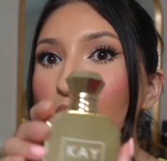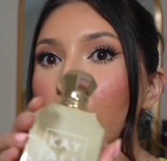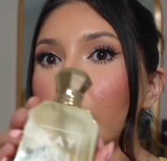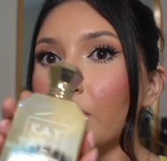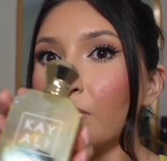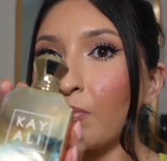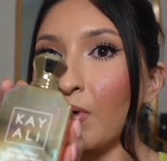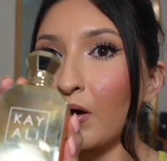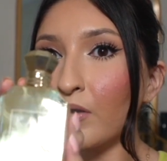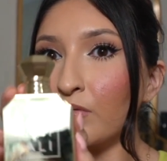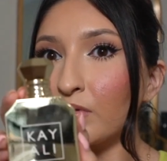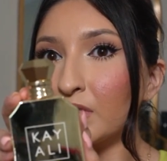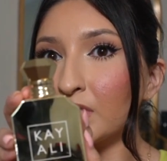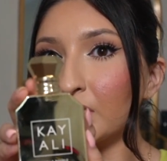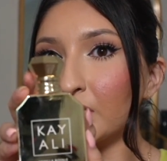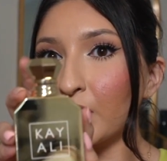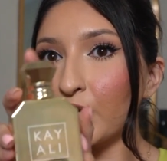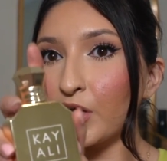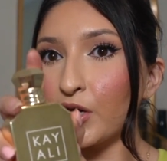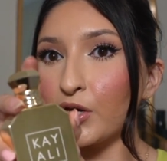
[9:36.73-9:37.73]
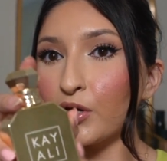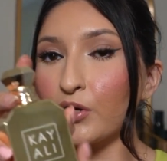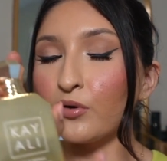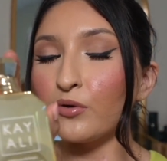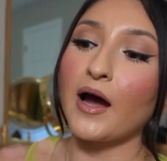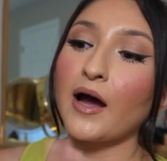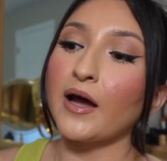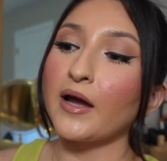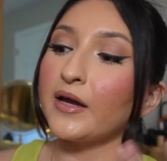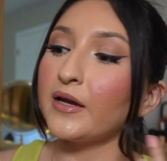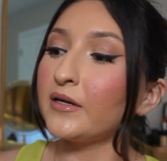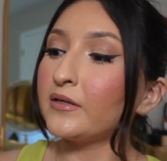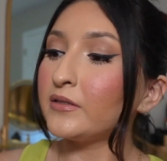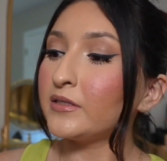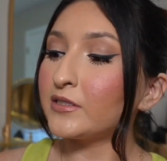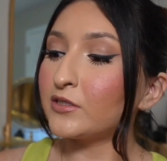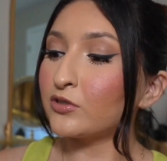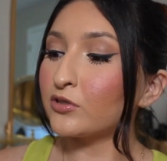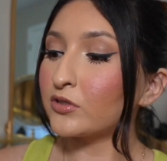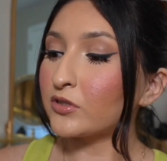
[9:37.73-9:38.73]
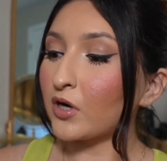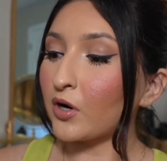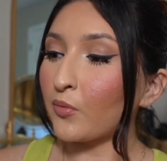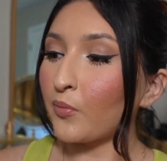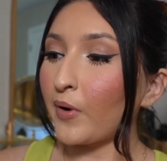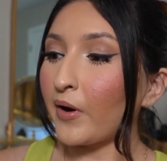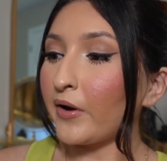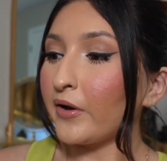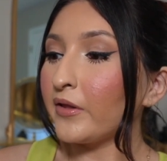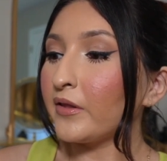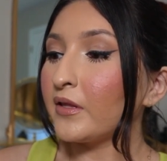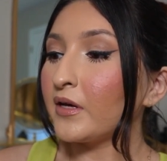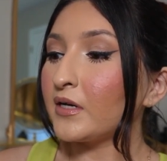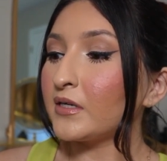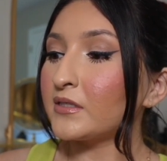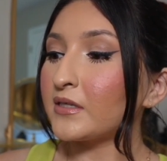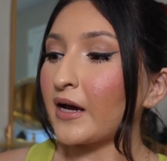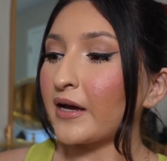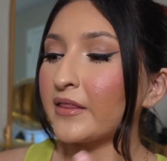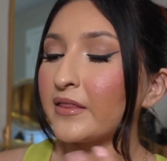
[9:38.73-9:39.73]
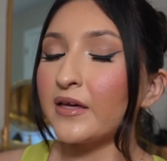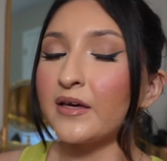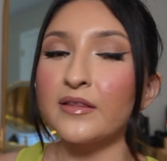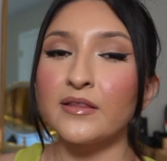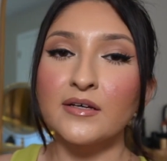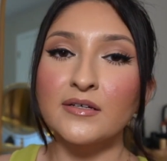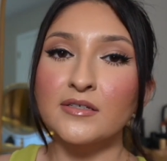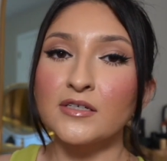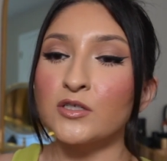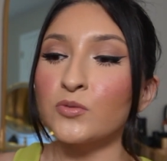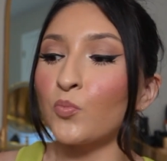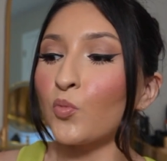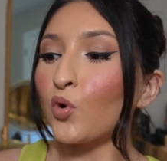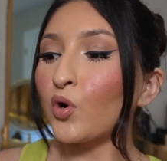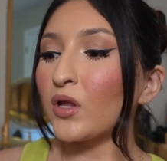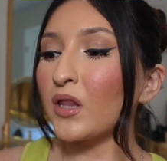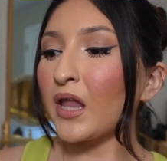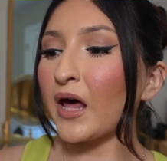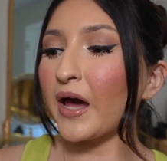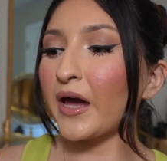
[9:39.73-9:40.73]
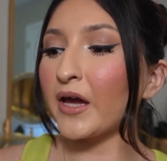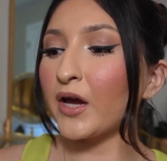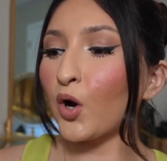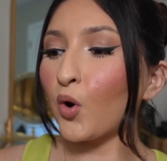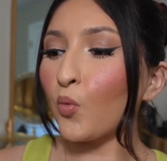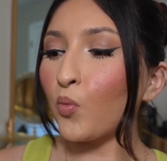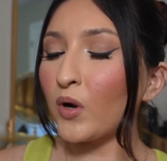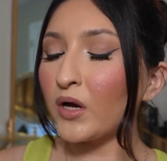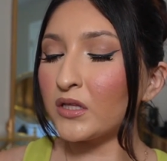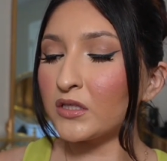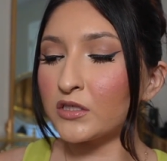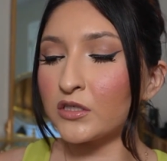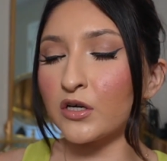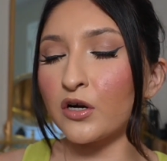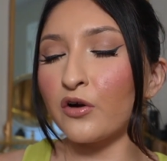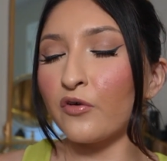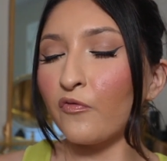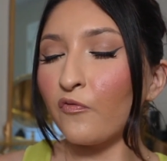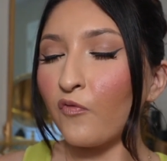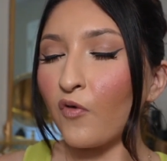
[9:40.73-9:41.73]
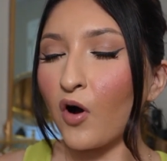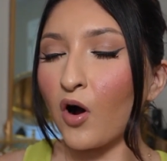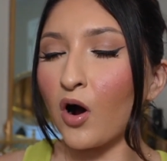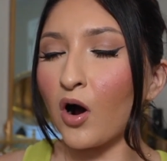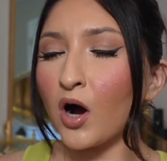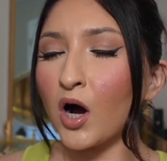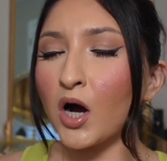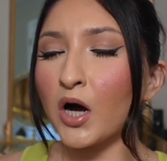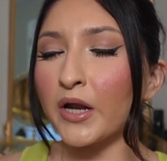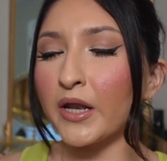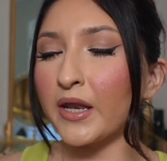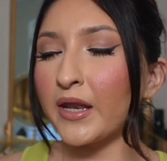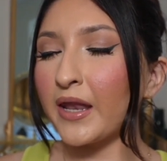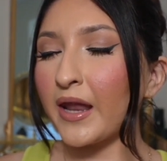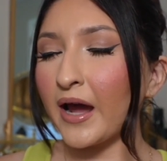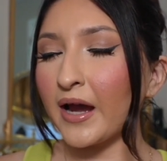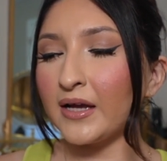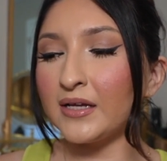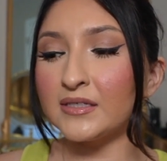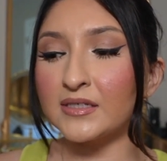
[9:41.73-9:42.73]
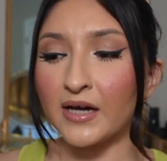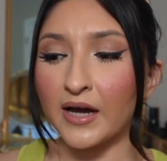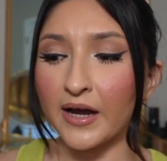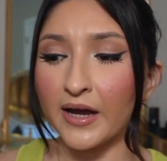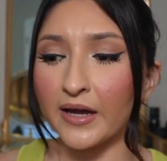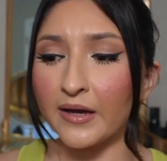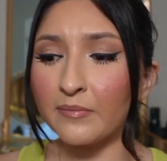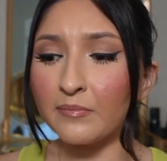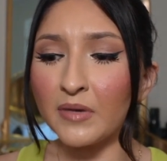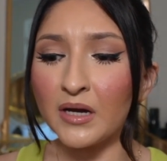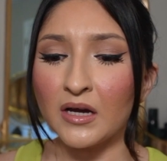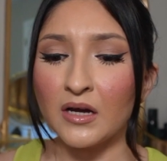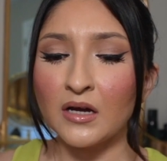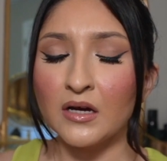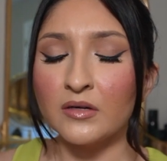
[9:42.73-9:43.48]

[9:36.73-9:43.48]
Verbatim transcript: The bottle is cute. I need to start wearing this. I think this is more like winter, fall, nighttime.